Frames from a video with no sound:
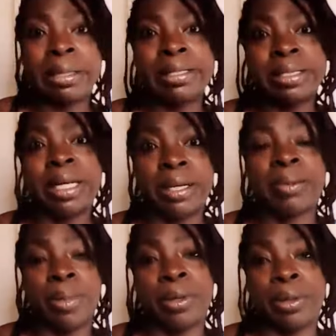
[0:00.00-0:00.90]
the
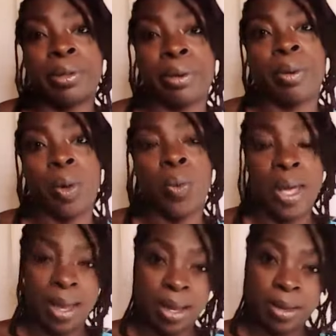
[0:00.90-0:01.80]
sunburn go away.